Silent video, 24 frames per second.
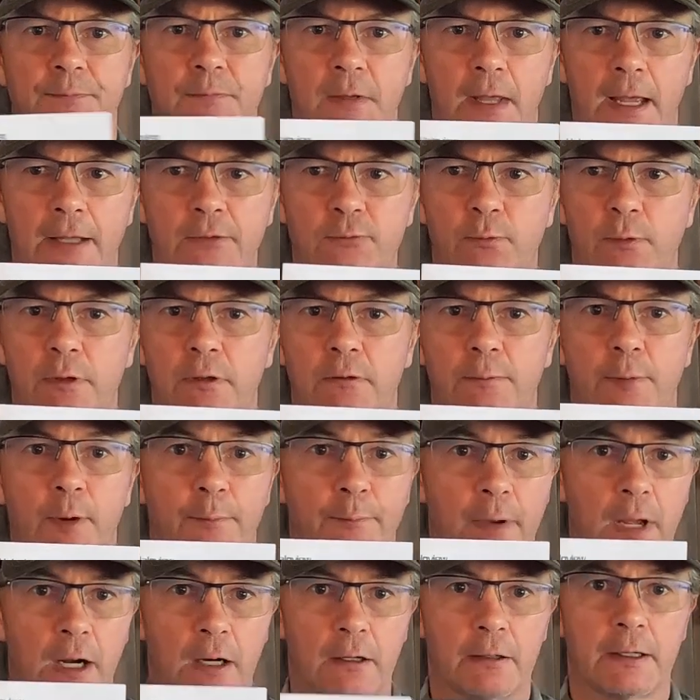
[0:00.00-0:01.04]
As we were
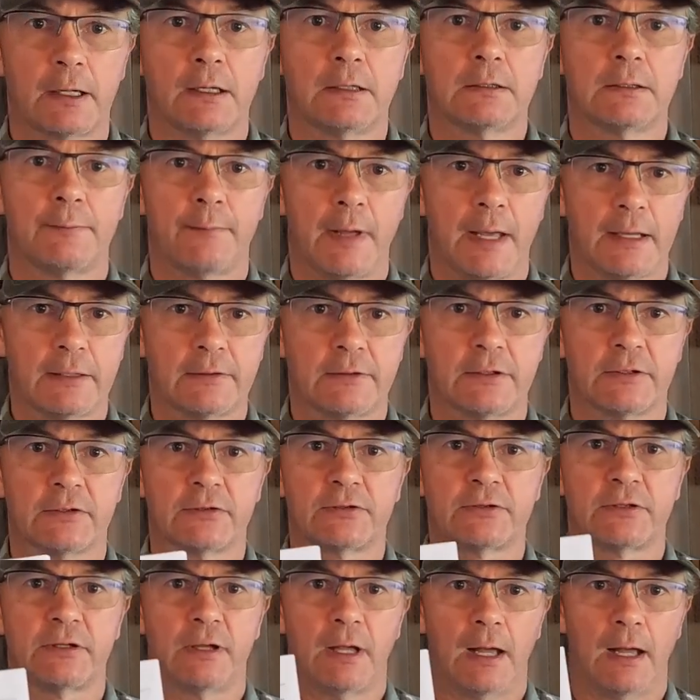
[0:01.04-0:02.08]
preparing to make
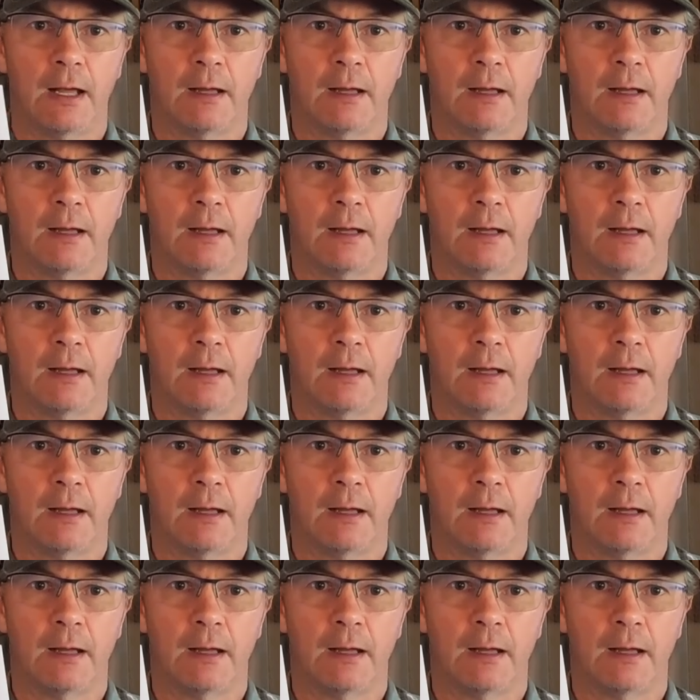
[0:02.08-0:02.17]
this